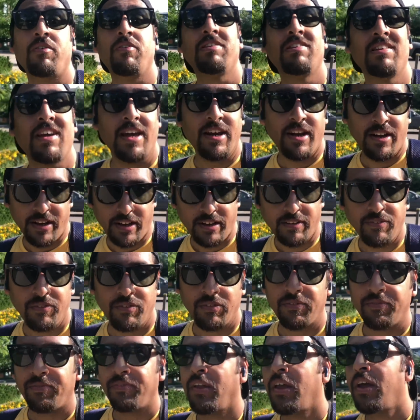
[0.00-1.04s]
Canada.
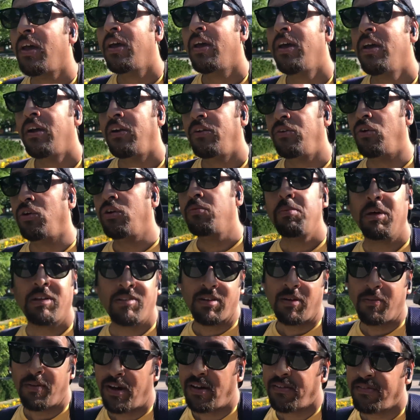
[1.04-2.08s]
Don't mix
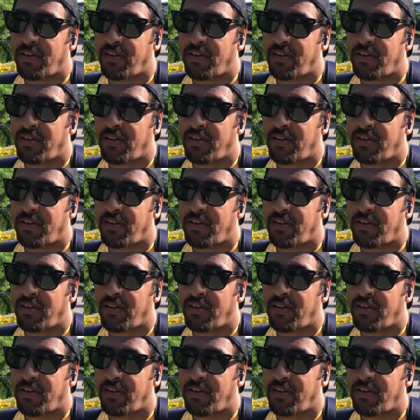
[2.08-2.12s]
up, huh?